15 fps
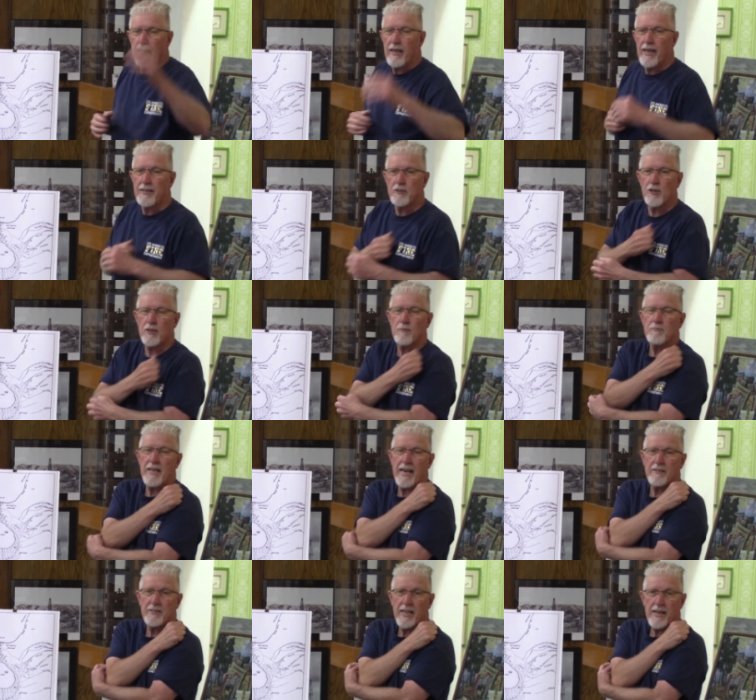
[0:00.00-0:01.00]
and took them
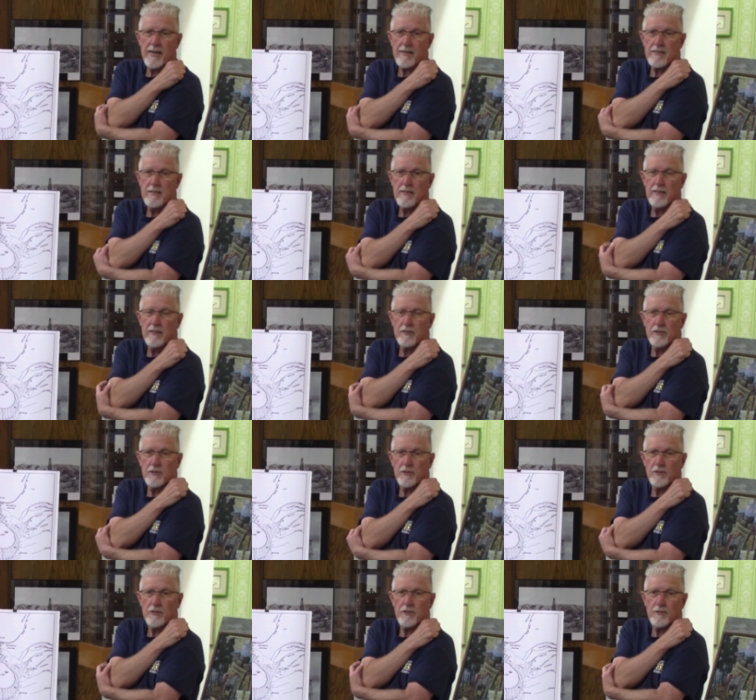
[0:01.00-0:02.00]
down there to,
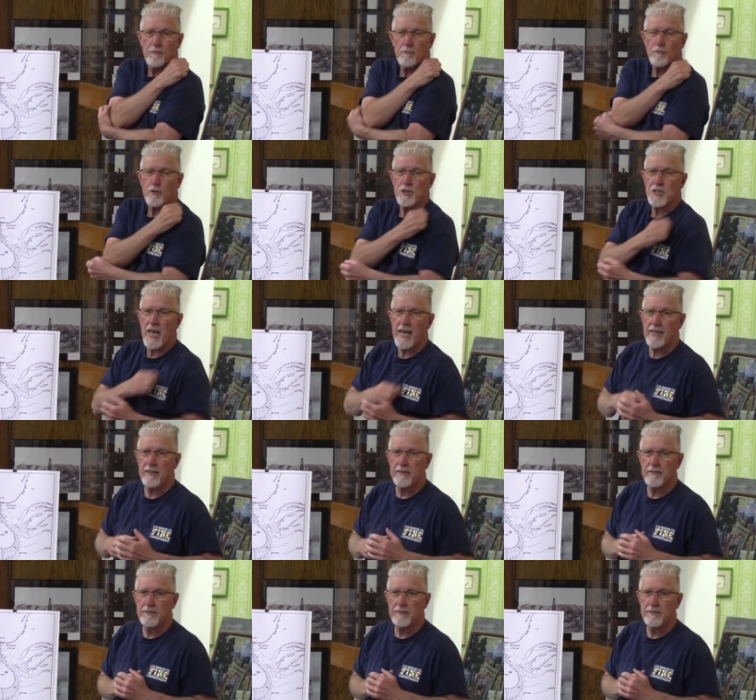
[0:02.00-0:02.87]
for sale.